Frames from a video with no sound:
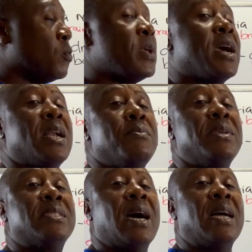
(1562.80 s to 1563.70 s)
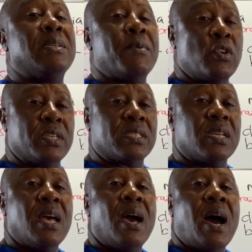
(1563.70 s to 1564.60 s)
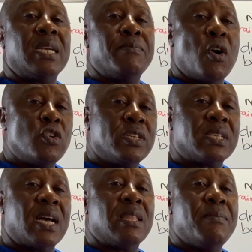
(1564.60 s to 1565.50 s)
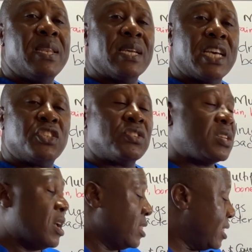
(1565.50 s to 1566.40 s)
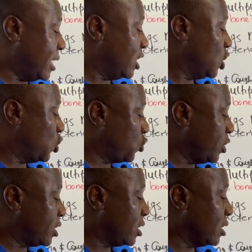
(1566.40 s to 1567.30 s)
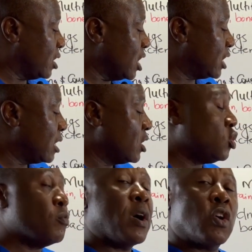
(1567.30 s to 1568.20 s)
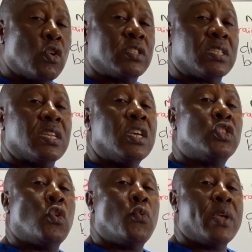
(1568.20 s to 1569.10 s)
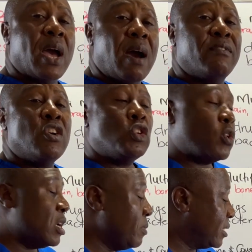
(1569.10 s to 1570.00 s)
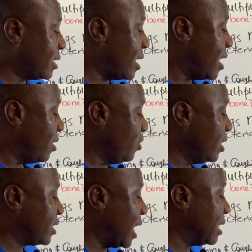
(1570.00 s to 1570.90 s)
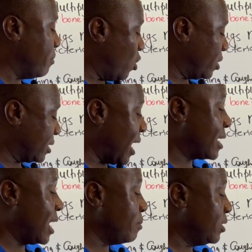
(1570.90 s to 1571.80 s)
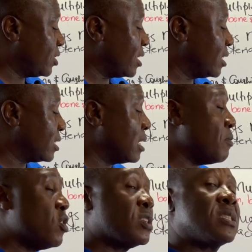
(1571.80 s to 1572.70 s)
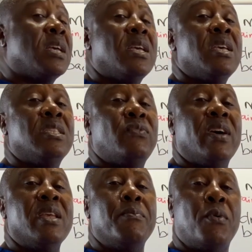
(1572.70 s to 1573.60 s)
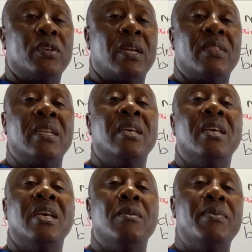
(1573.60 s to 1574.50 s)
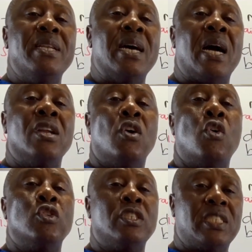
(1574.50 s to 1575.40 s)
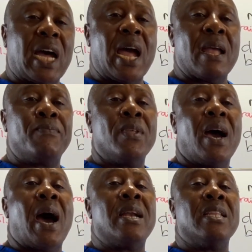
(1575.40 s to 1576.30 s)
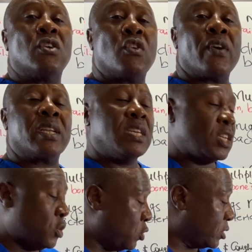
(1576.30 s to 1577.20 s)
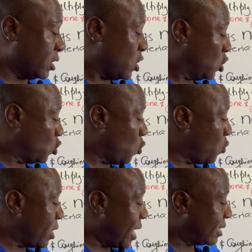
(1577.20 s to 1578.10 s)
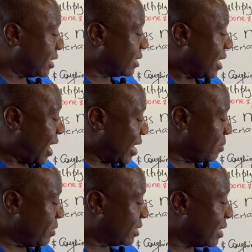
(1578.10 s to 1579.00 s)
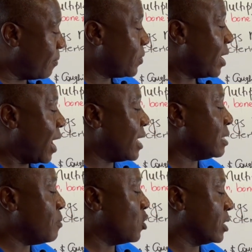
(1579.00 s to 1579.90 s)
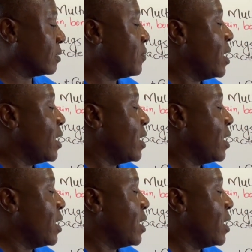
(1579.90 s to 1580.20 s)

We administer antibiotics. Antibiotics are the medication that treat this tuberculosis. So we have to administer these antibiotics. And administering these antibiotics is very important that it be done on time and in correct doses. So nurses administer antibiotics.